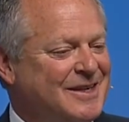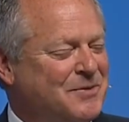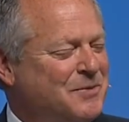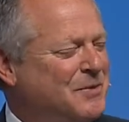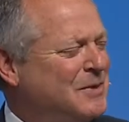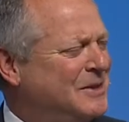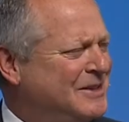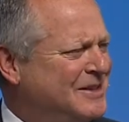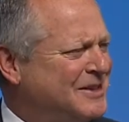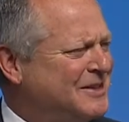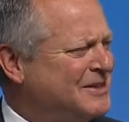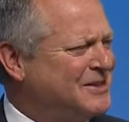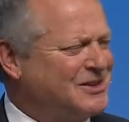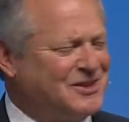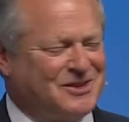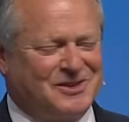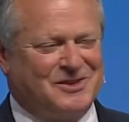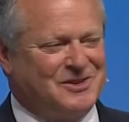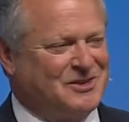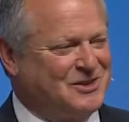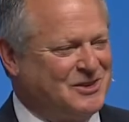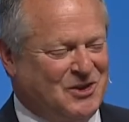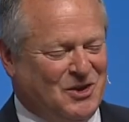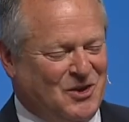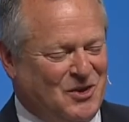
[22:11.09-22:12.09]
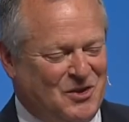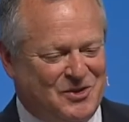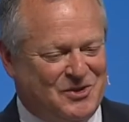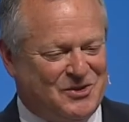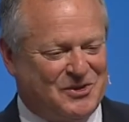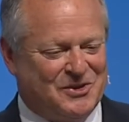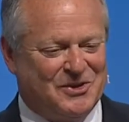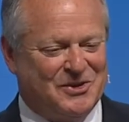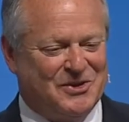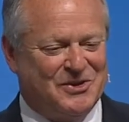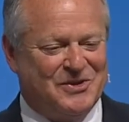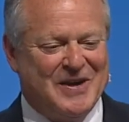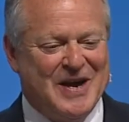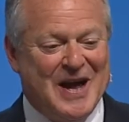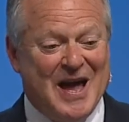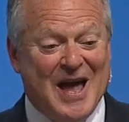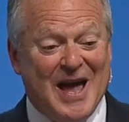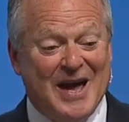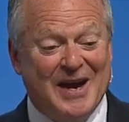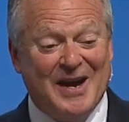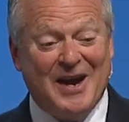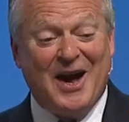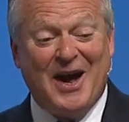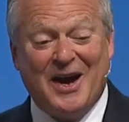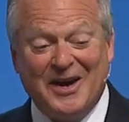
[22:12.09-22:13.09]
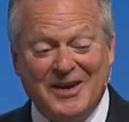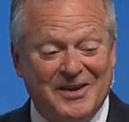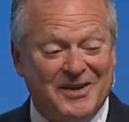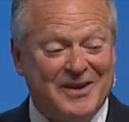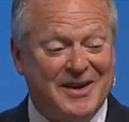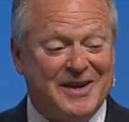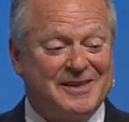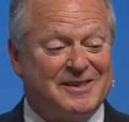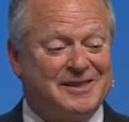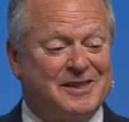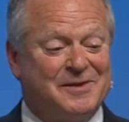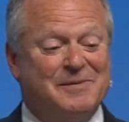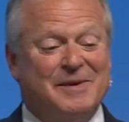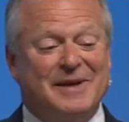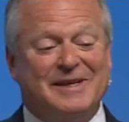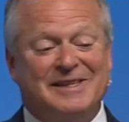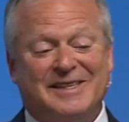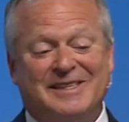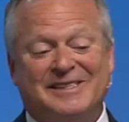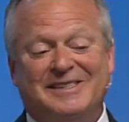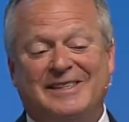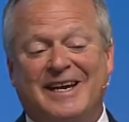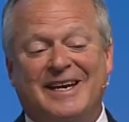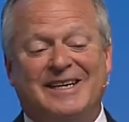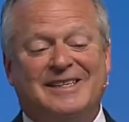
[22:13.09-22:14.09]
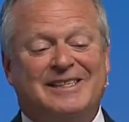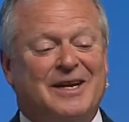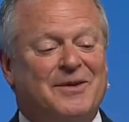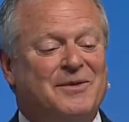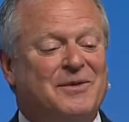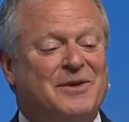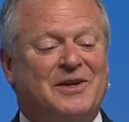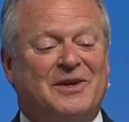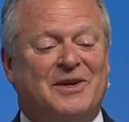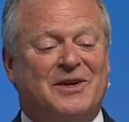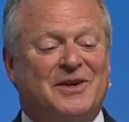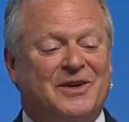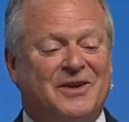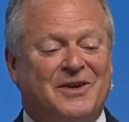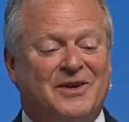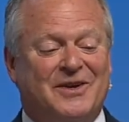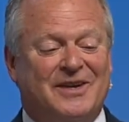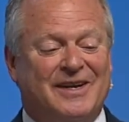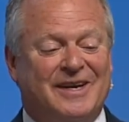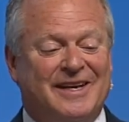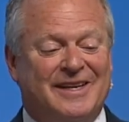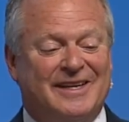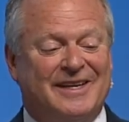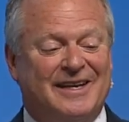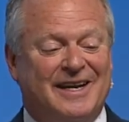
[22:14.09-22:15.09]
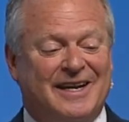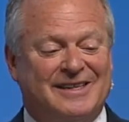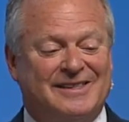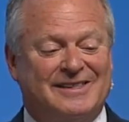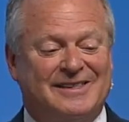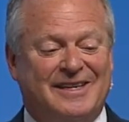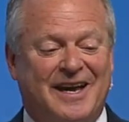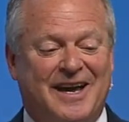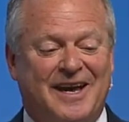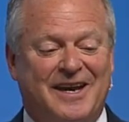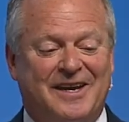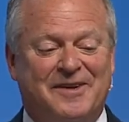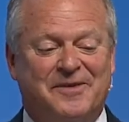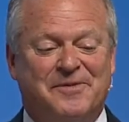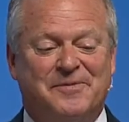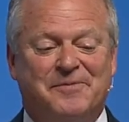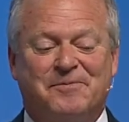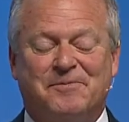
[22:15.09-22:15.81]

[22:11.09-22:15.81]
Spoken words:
which is so true, and underestimate the change that will occur in the next 10.